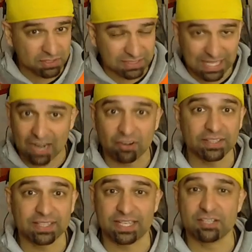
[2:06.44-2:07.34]

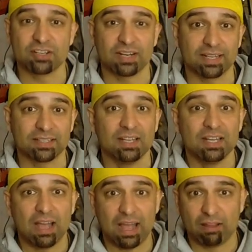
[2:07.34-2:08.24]
scouring the internet
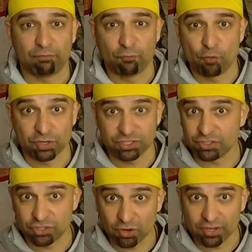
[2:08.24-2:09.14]
for
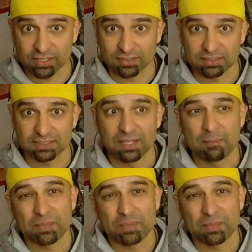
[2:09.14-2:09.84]
tutorials,